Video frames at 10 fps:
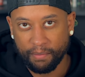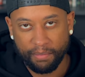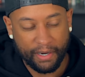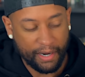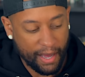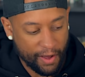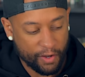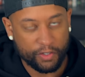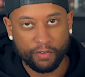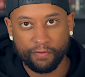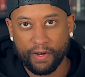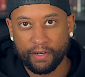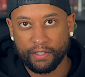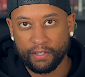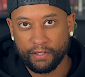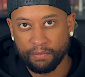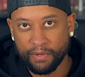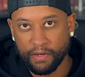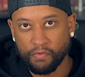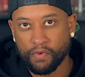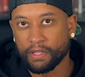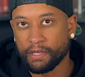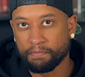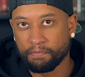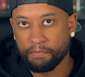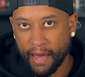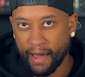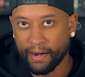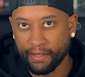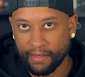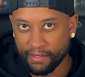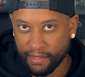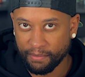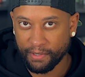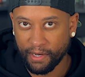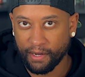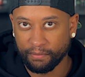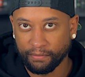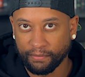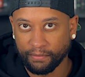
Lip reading: but I also found it to be really bad at the same time.